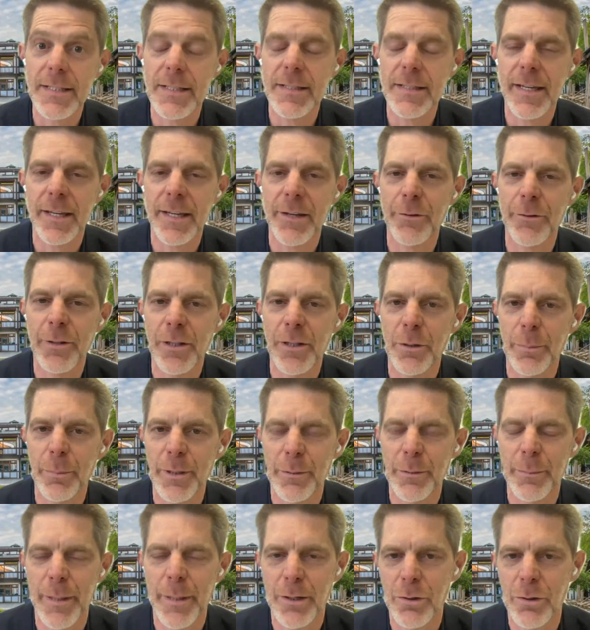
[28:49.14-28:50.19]
I'd like to tell you
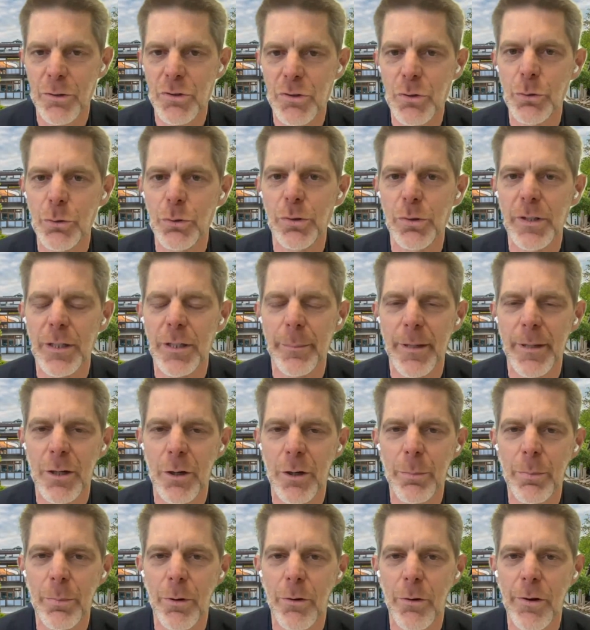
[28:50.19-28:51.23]
a little bit about our school
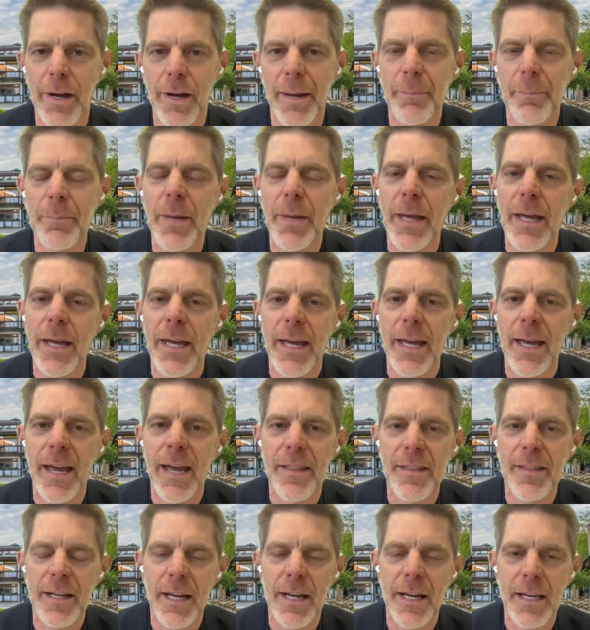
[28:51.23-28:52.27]
and about our program,
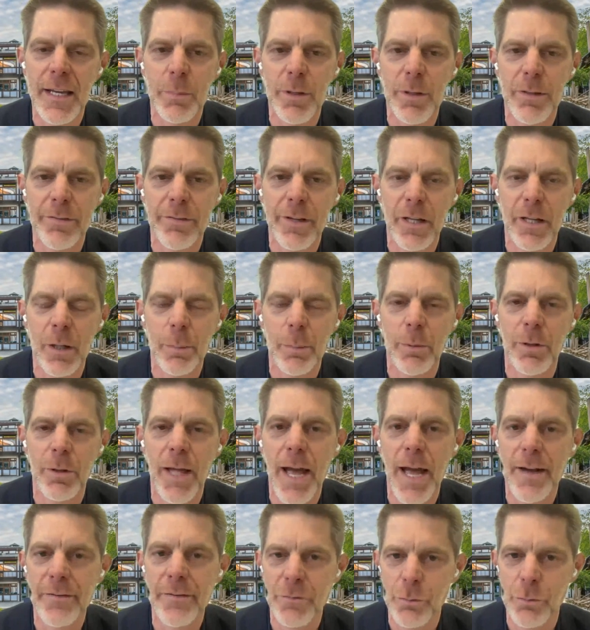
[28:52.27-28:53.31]
and then I can be
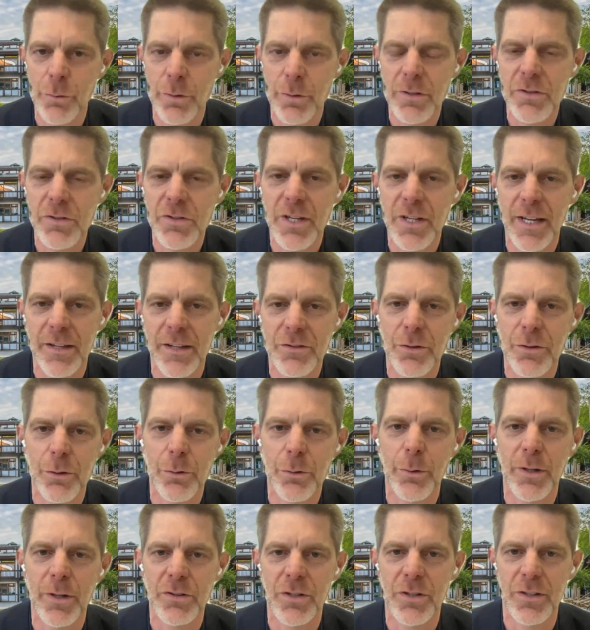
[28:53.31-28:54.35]
available afterwards to
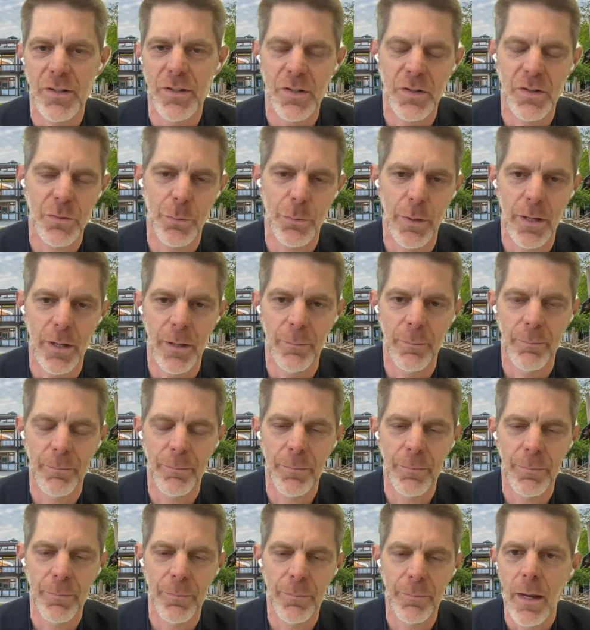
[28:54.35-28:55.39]
answer questions as
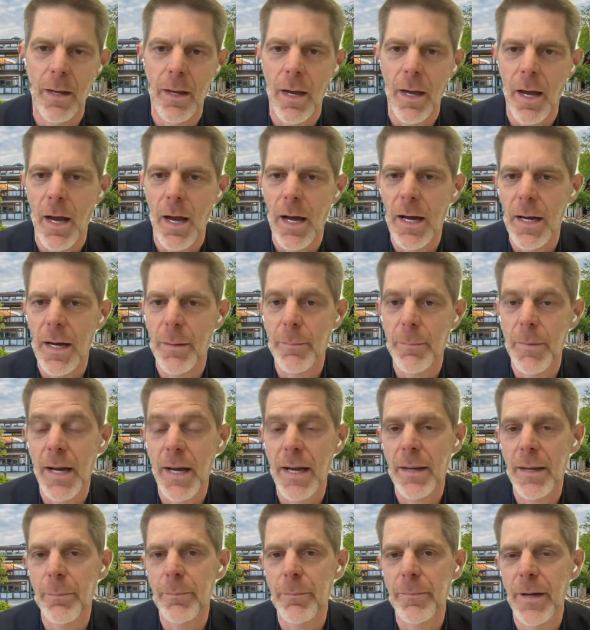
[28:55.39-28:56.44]
well.
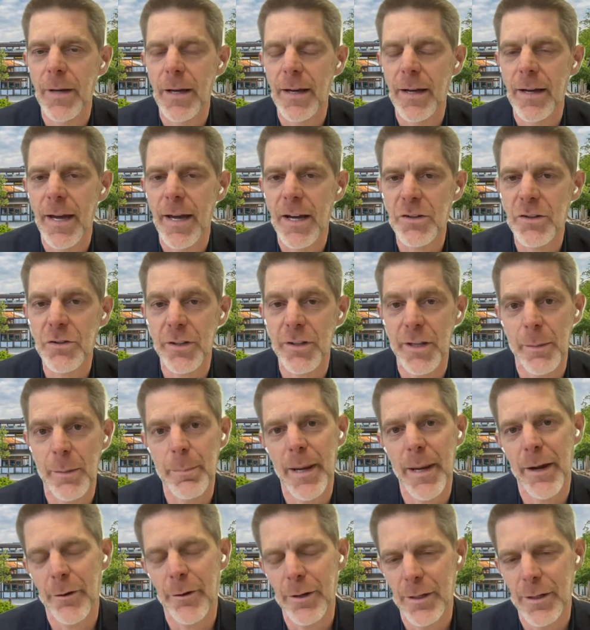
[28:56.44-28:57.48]
I am
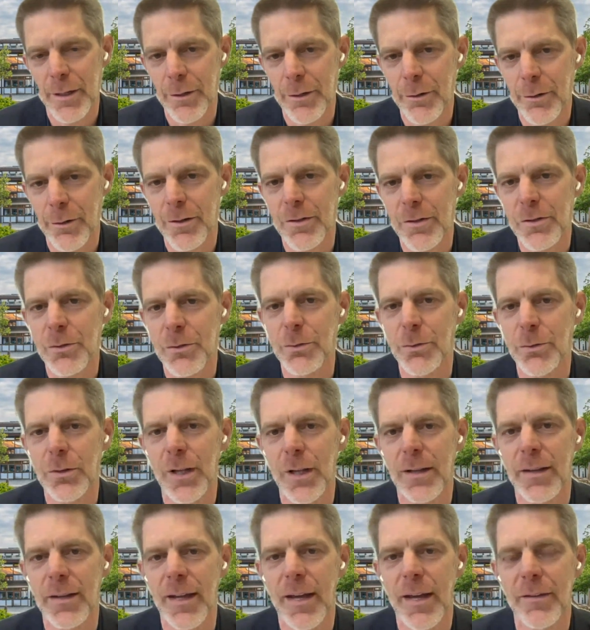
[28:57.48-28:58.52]
actually a parent here at the
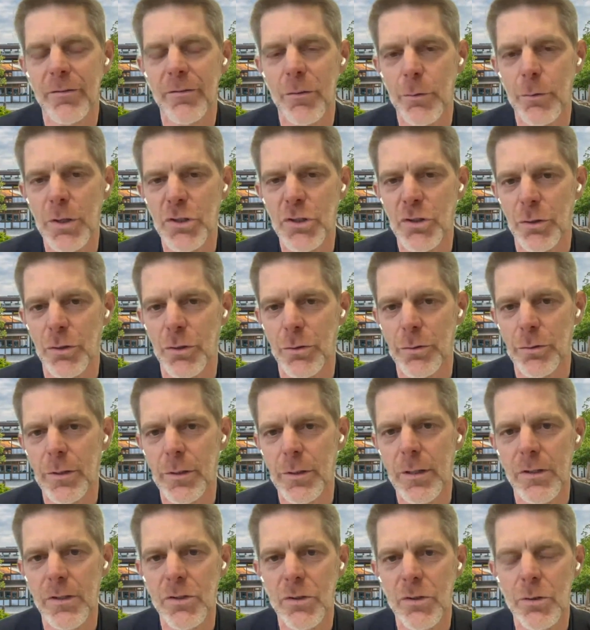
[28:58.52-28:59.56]
school. I have three
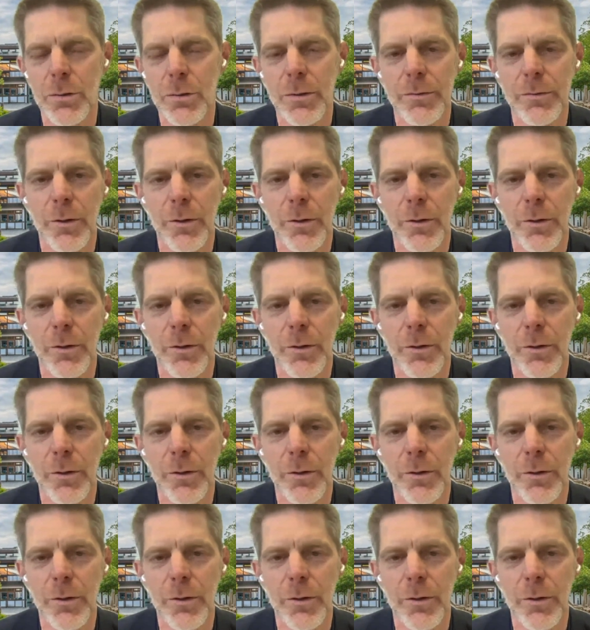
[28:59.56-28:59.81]
children.